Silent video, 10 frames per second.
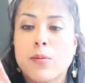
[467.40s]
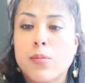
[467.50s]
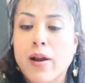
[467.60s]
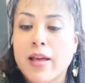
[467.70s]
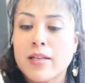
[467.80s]
the
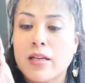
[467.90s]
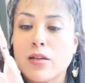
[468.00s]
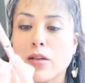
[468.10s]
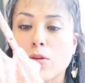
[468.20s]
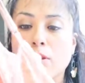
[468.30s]
brand A
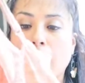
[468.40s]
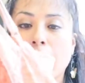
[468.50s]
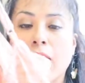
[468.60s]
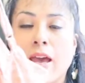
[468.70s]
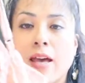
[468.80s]
New Day.
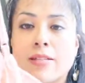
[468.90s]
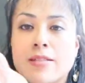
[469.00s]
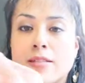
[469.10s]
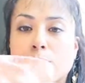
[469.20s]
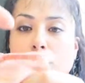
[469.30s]
It has
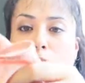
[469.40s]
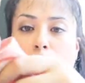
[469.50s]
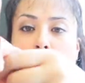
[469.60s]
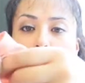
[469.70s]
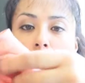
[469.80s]
this
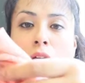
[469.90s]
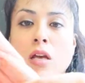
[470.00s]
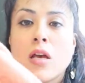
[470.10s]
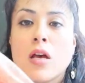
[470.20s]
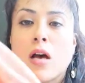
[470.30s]
beautiful
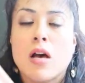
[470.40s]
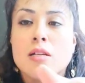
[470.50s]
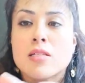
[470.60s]
uh,